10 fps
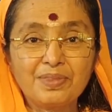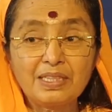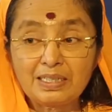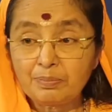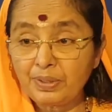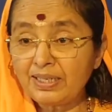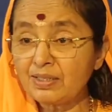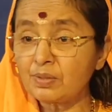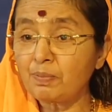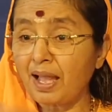It
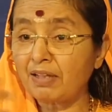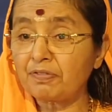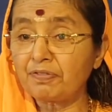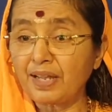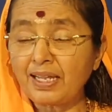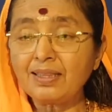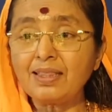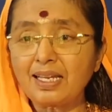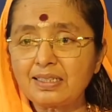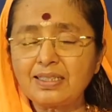brings back faith
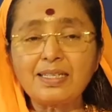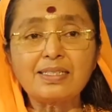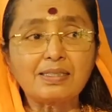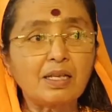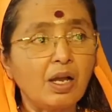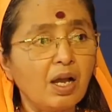that yes,